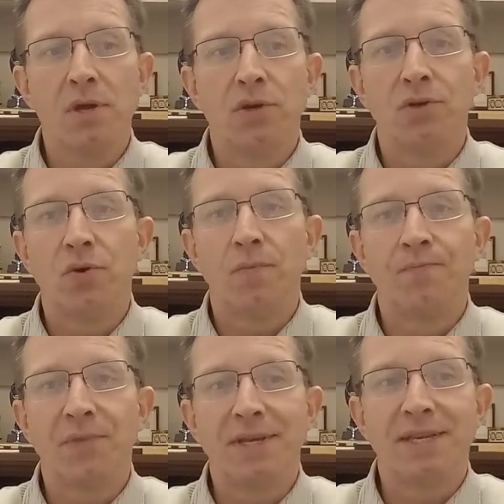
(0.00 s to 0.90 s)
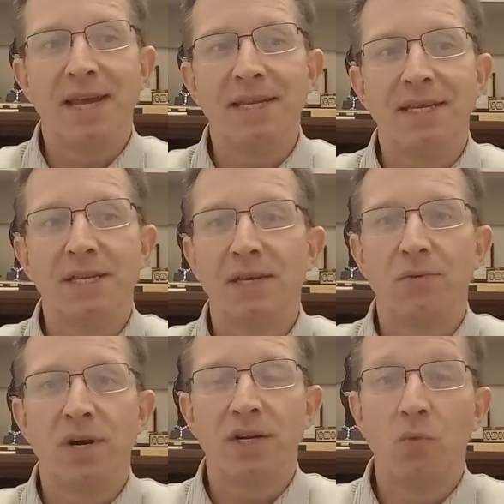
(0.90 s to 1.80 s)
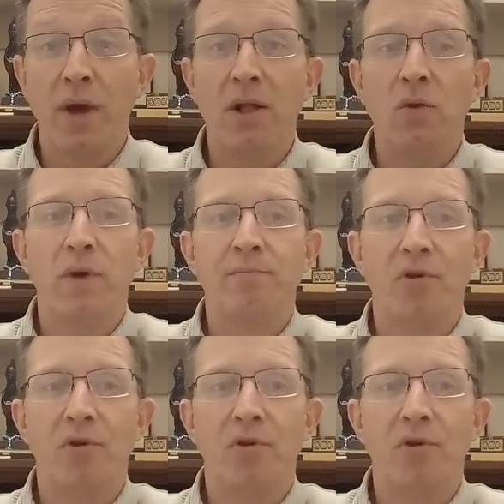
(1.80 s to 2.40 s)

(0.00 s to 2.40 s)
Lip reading: So science works well when